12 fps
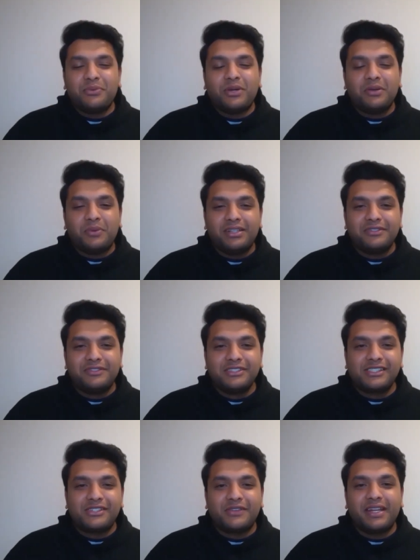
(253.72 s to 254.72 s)
What a wonderful
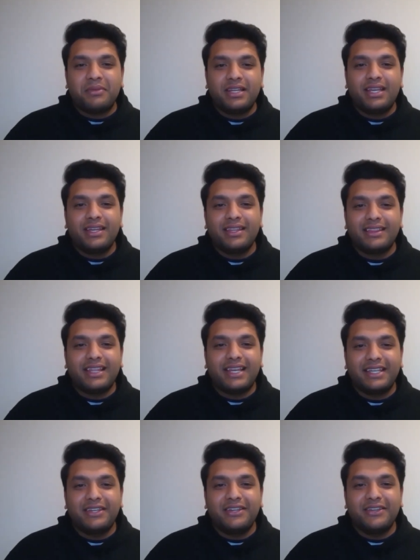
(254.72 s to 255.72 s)
story, Emily.
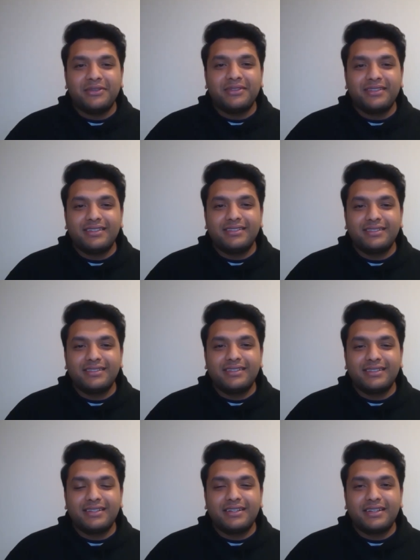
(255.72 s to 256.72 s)
Thank you.
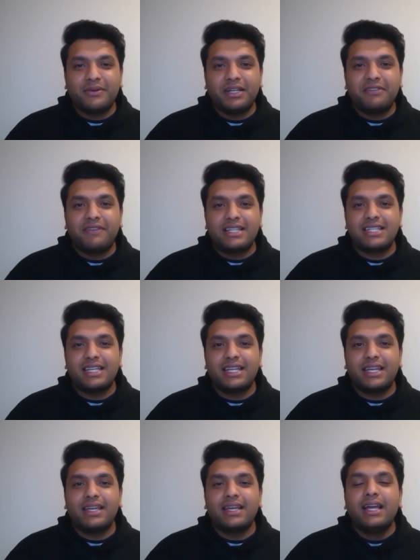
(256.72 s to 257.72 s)
Quite
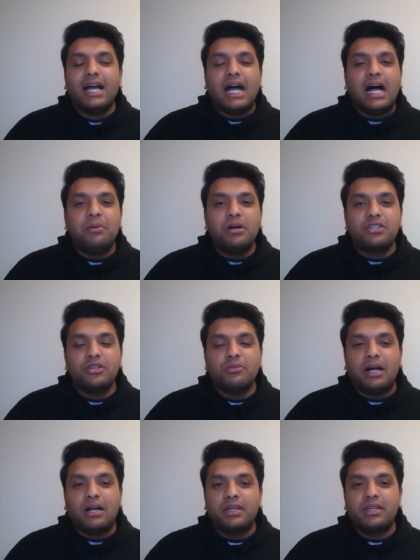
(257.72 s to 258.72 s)
fascinating. How about you,
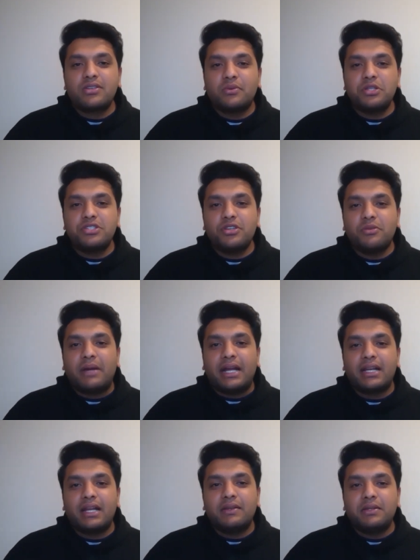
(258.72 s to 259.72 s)
Yi? So, what's your
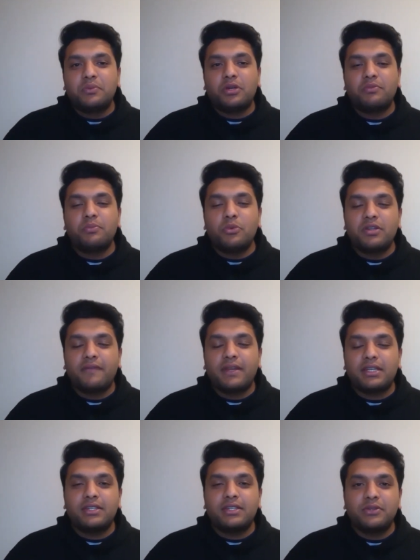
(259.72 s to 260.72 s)
background and what
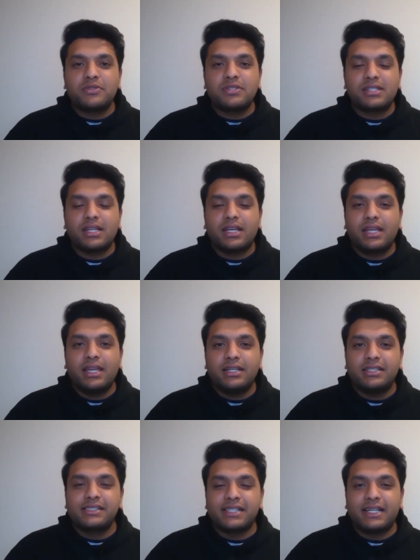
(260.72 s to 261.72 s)
motivated you to study
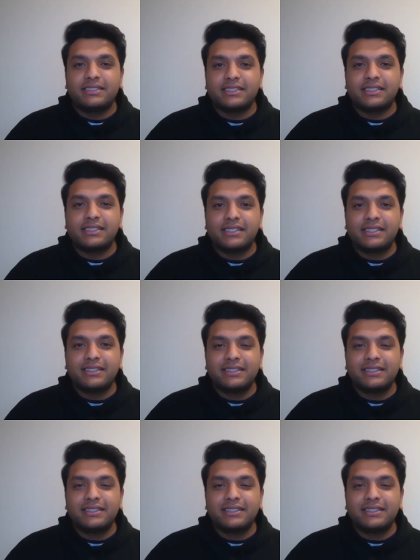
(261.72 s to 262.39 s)
earth sciences?